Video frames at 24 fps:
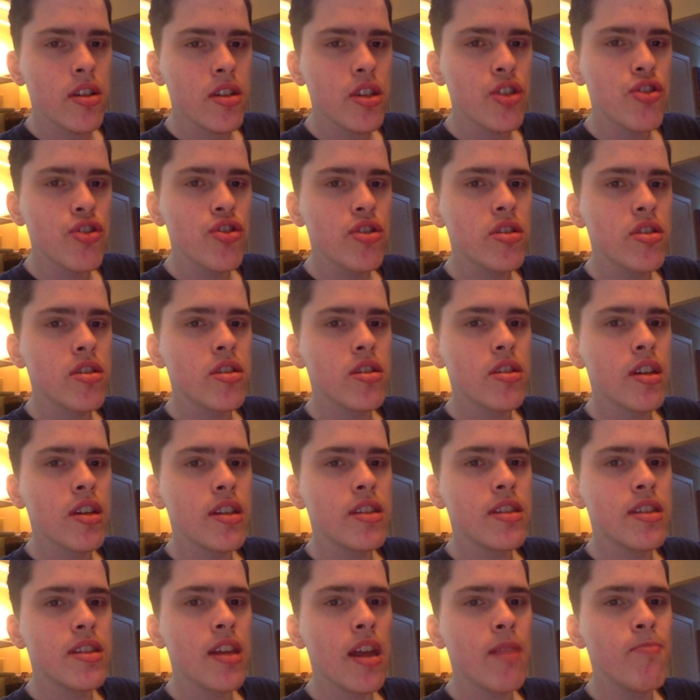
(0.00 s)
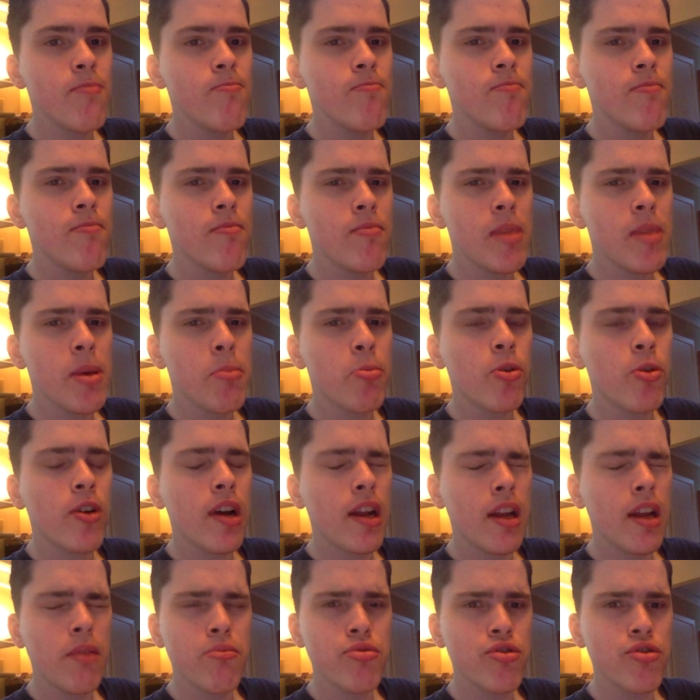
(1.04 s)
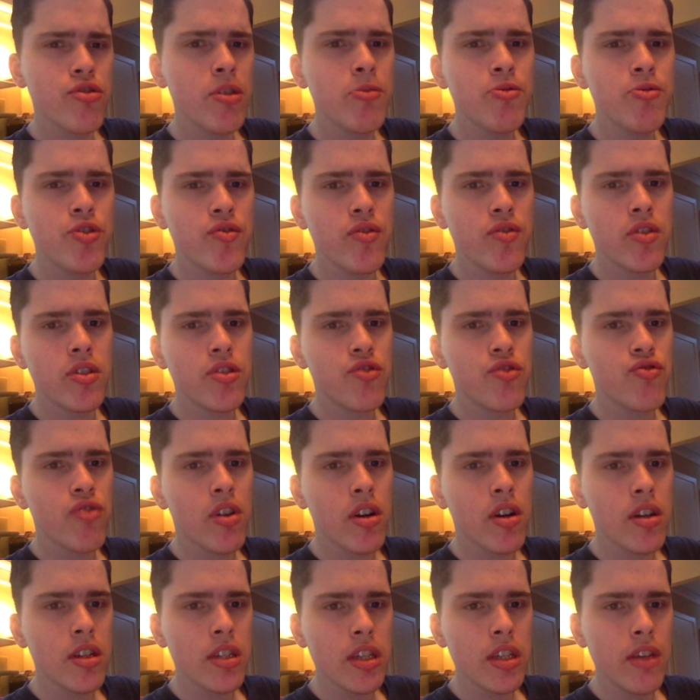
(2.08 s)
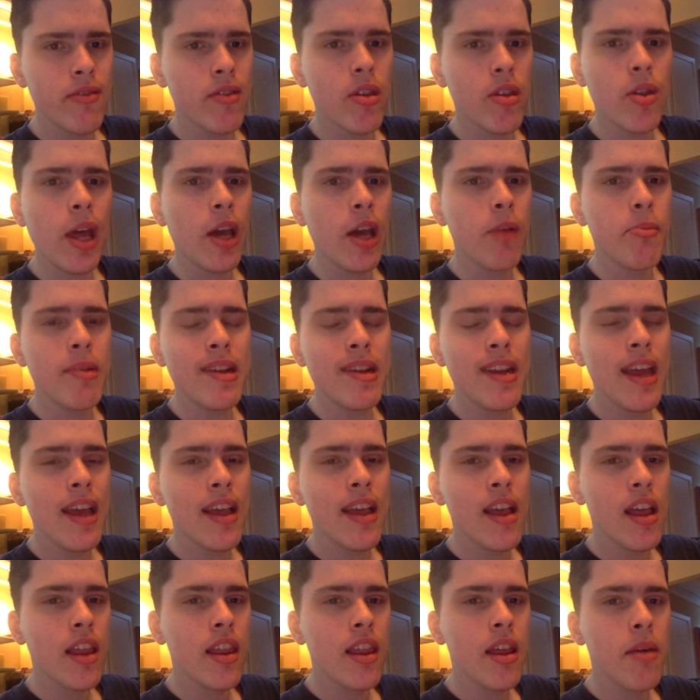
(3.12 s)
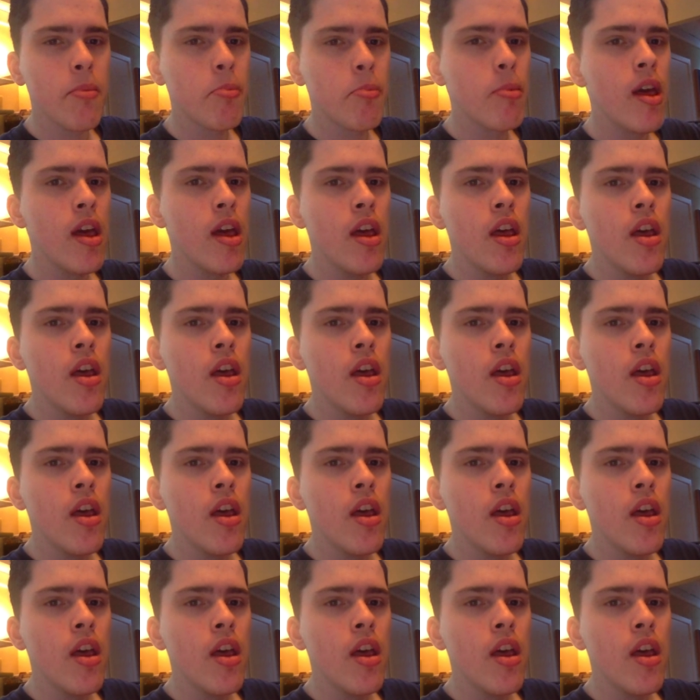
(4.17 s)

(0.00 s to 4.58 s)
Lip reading: He just cites that people are getting prescriptions for these drugs, even though they could be taking them